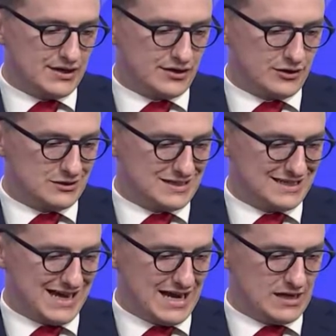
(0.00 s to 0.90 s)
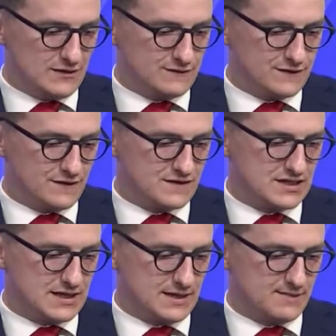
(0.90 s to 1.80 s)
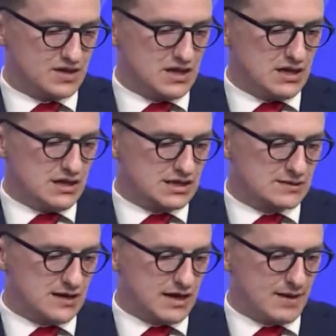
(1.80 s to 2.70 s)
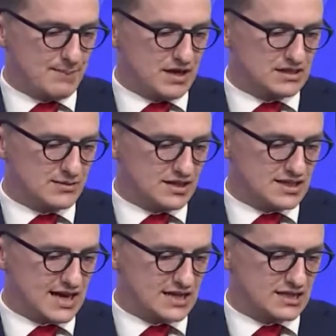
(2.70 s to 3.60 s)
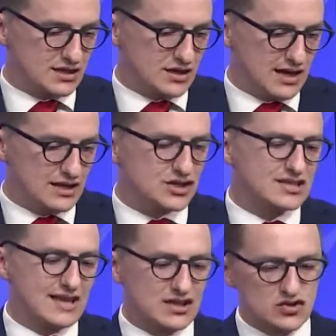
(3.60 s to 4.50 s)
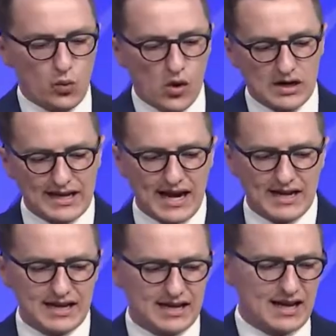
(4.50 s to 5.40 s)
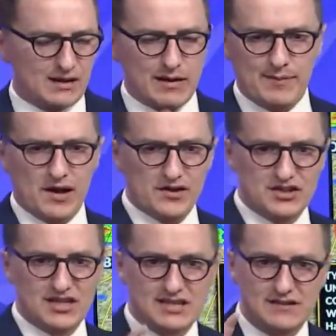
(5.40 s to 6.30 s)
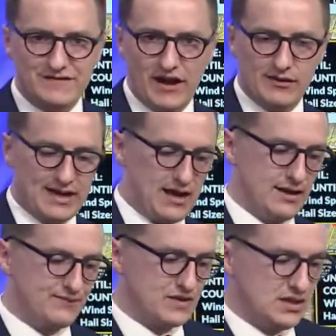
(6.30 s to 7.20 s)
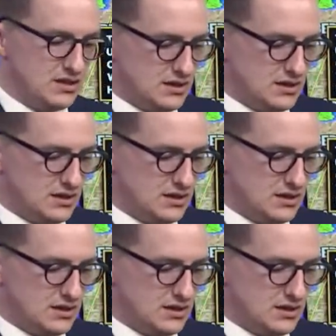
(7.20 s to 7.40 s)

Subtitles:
until 9:15. Let's pop on some of the text here. I should say that's Warren County, Indiana. My apologies, I said Fountain County.